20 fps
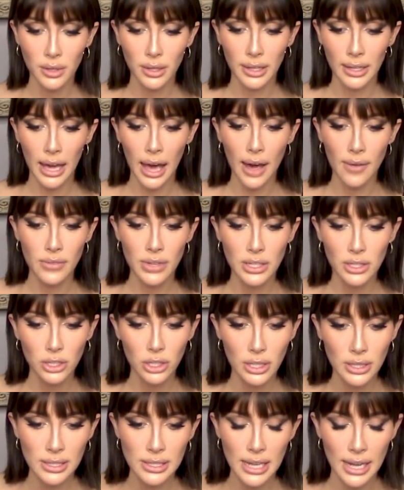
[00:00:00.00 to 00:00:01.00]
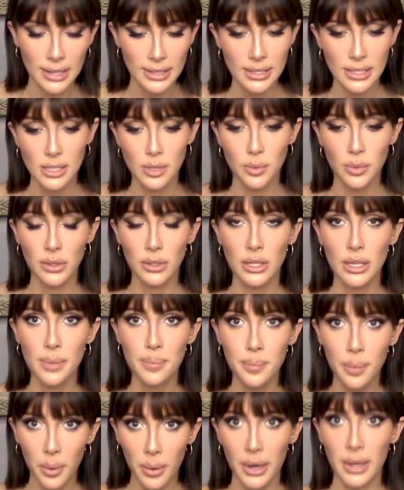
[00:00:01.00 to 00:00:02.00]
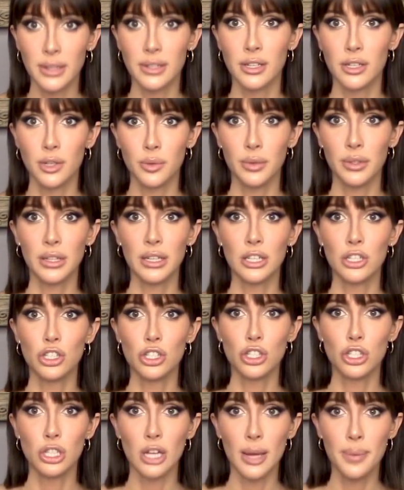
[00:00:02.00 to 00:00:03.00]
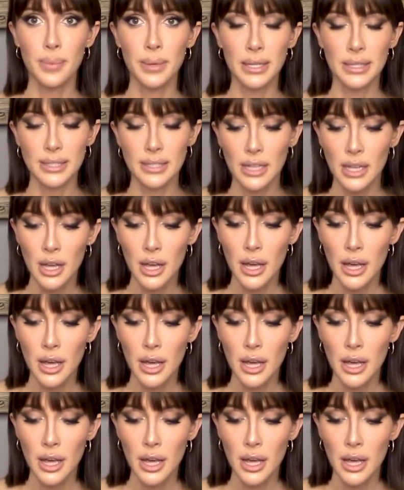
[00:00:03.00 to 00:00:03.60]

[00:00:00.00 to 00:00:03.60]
Like having good sex is really important in a relationship and it's